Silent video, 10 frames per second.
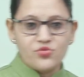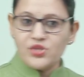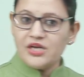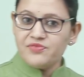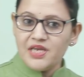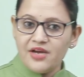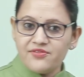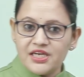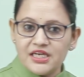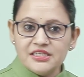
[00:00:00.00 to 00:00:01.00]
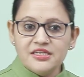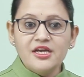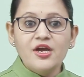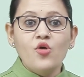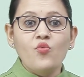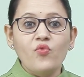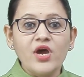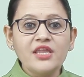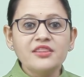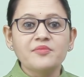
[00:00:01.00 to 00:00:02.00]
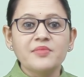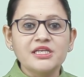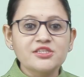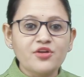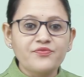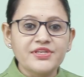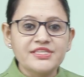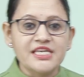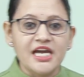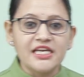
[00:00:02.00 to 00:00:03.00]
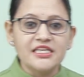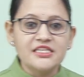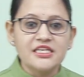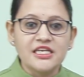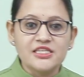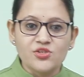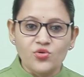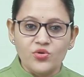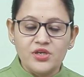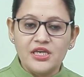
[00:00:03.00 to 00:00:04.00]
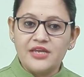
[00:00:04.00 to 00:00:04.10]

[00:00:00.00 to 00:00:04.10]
So, that we have learned when the measure of its side is known.